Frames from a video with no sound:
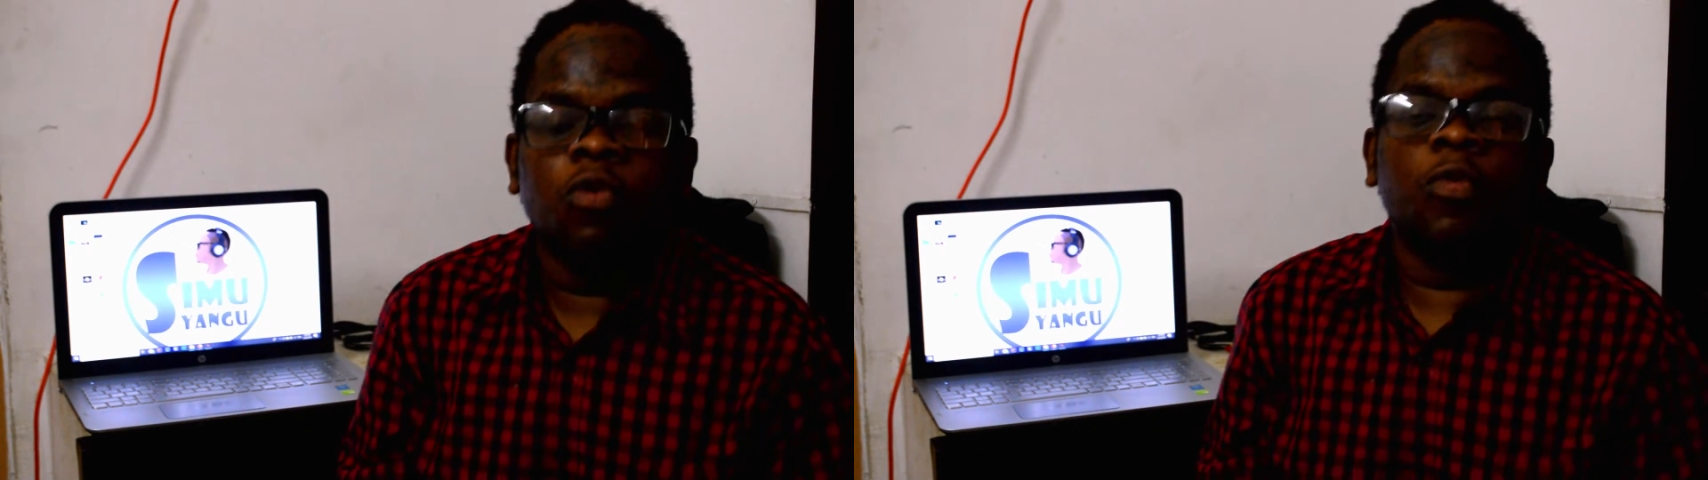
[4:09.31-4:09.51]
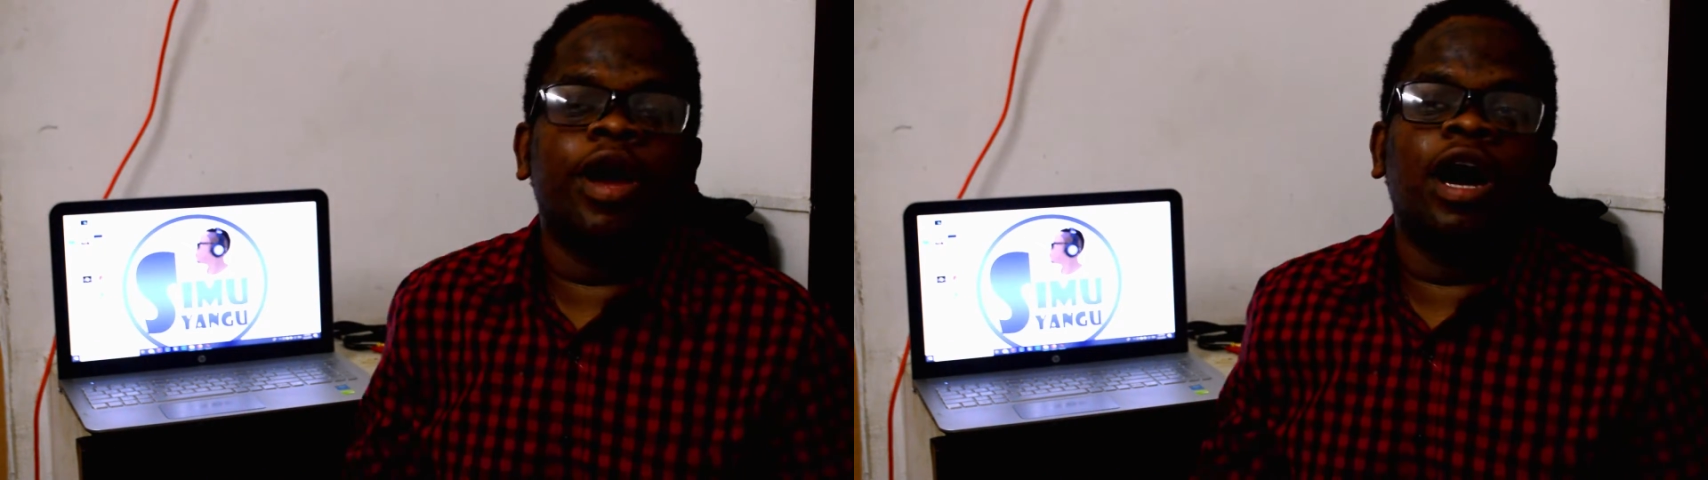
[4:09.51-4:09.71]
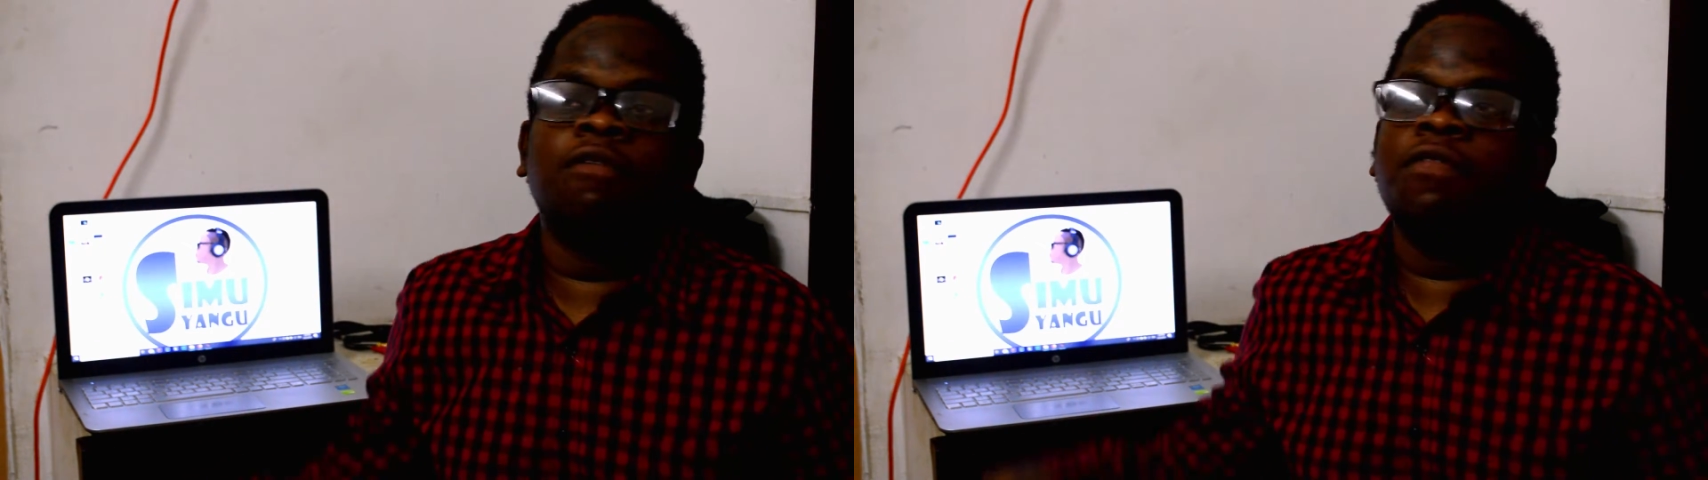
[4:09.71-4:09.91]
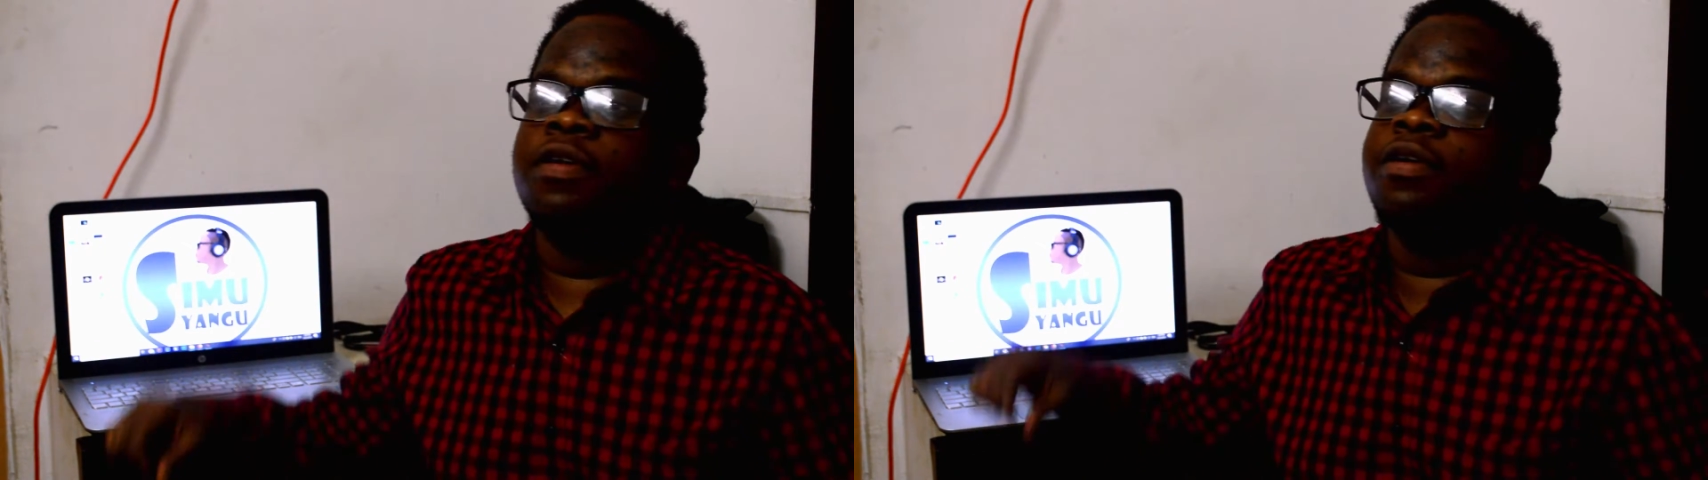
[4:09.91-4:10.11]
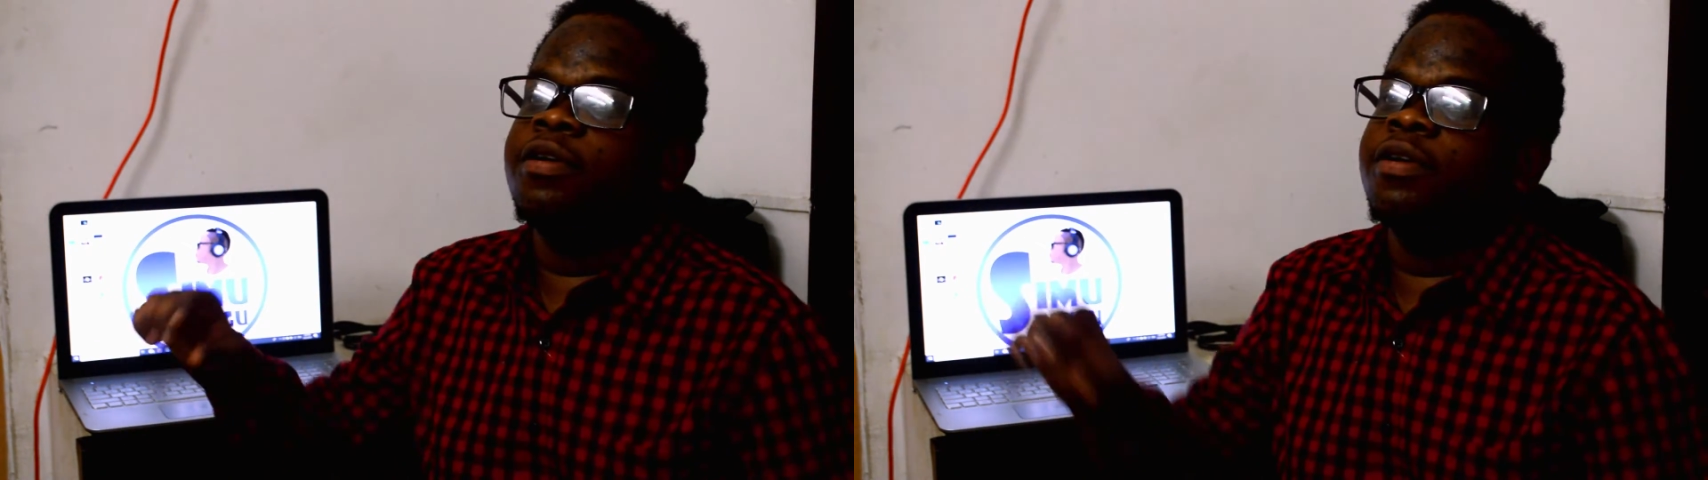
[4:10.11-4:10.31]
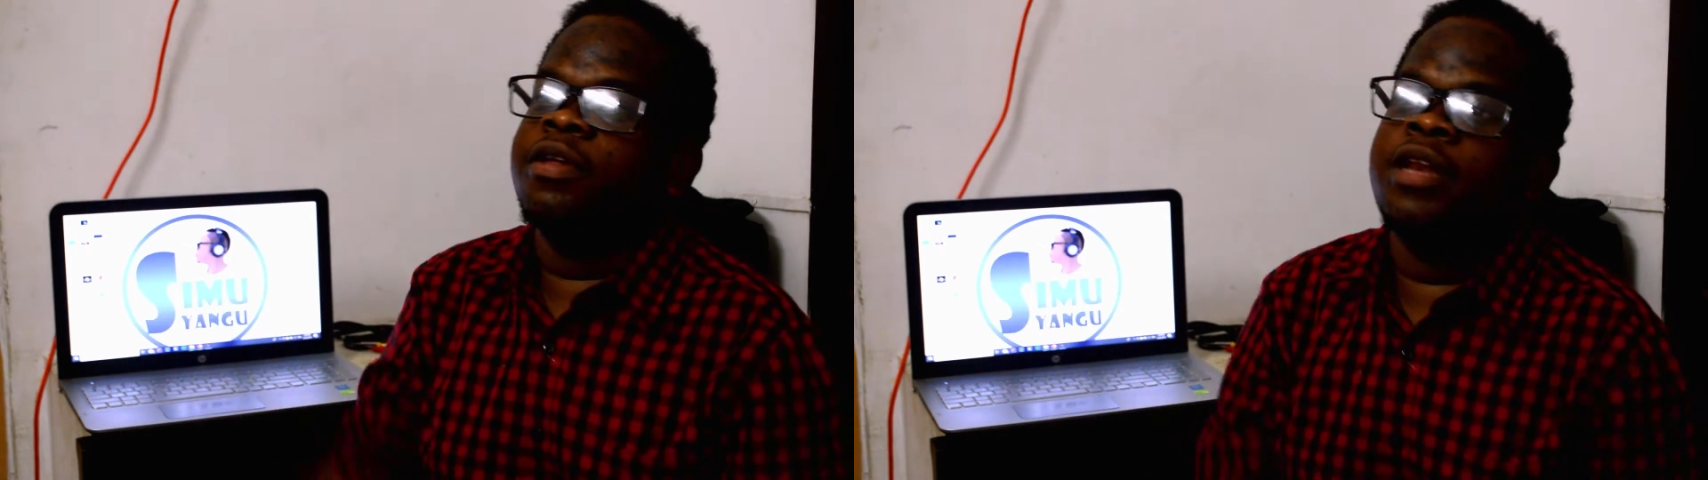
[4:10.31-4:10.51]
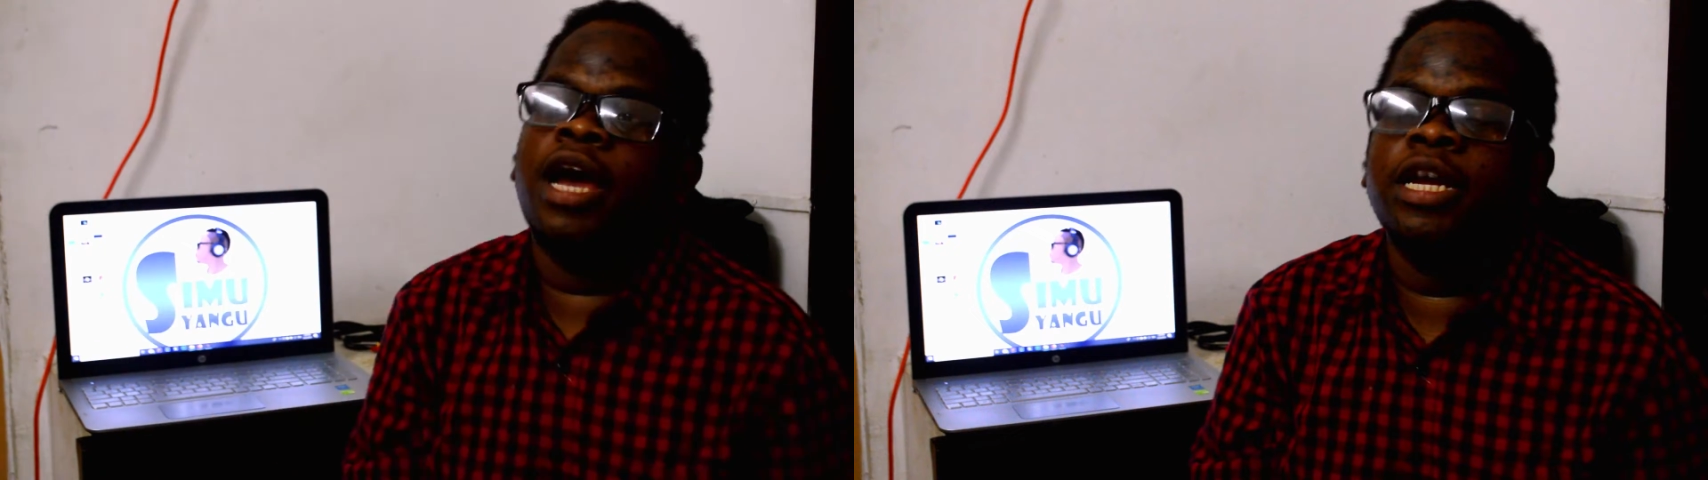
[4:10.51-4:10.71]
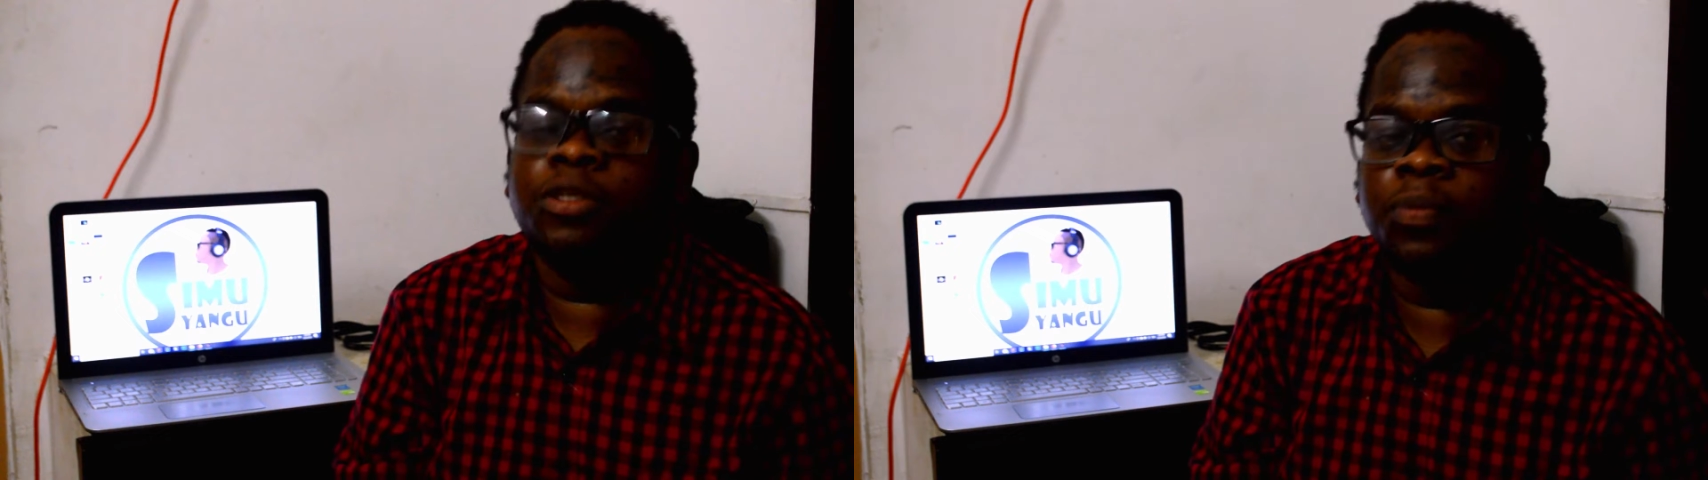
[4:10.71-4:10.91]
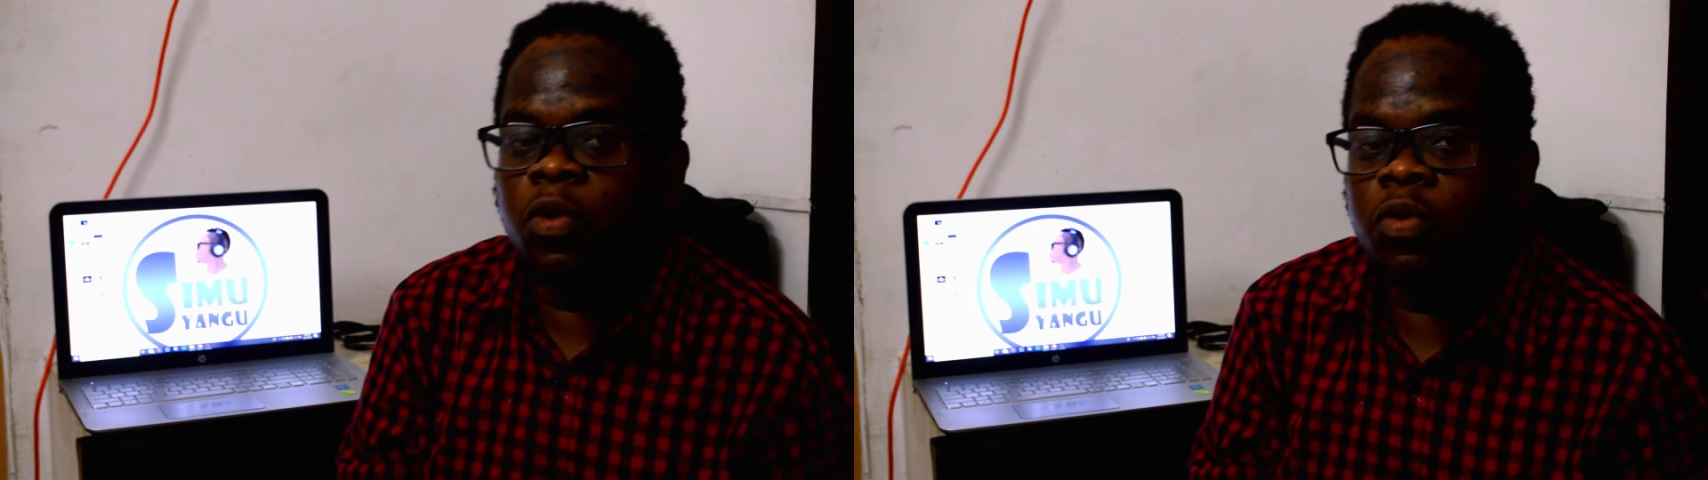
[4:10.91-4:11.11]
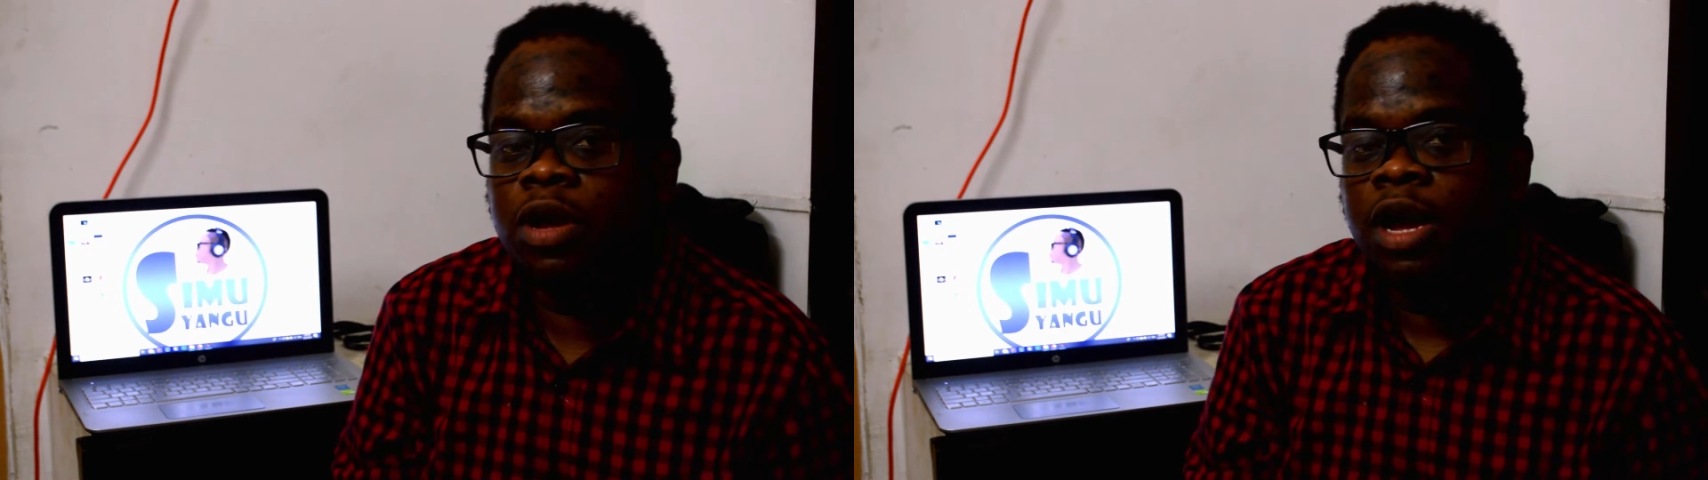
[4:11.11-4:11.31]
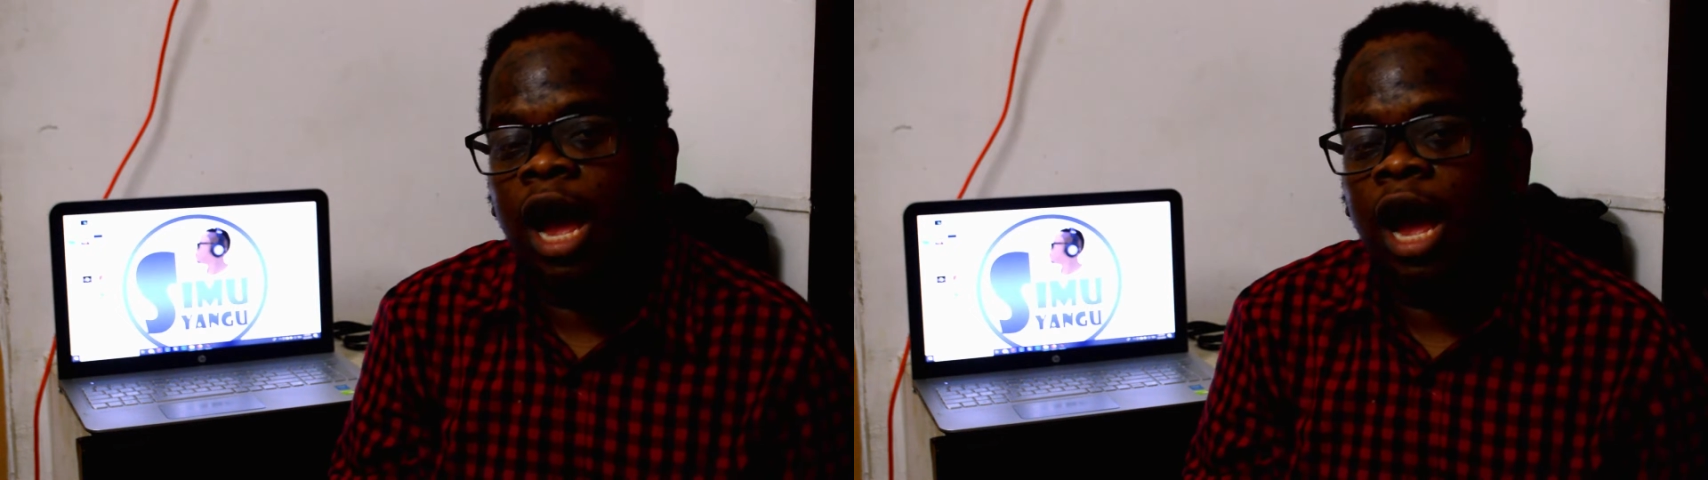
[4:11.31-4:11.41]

we have the night mode.